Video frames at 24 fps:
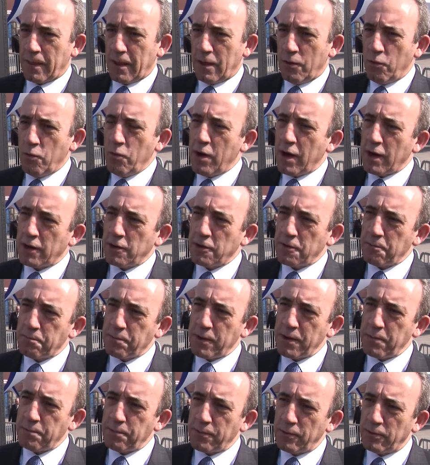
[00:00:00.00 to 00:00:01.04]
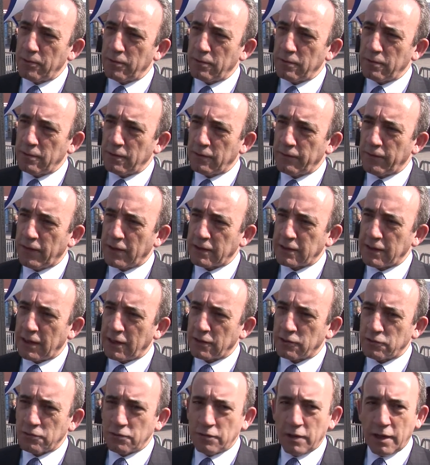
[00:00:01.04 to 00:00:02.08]
Who are the people that are
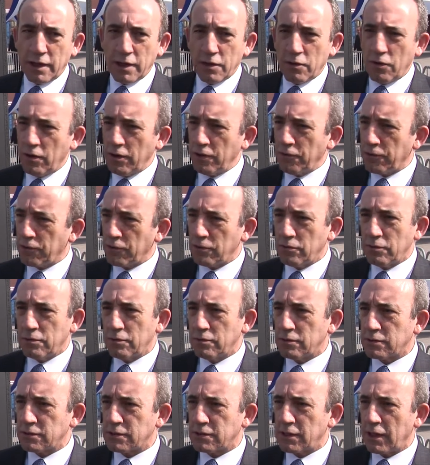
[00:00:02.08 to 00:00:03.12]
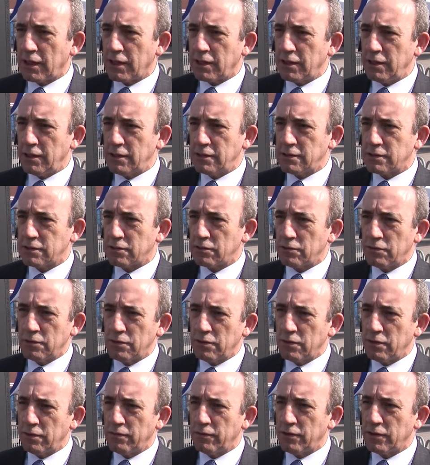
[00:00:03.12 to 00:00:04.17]
today going through studies, through
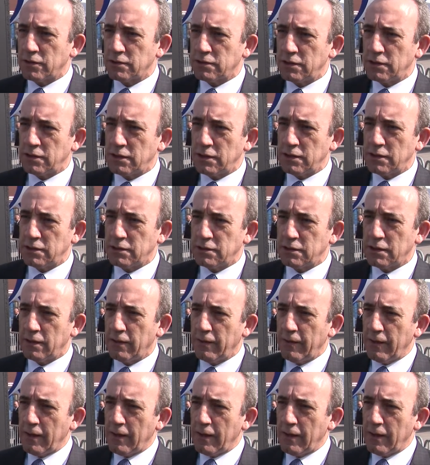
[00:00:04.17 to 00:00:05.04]
universities,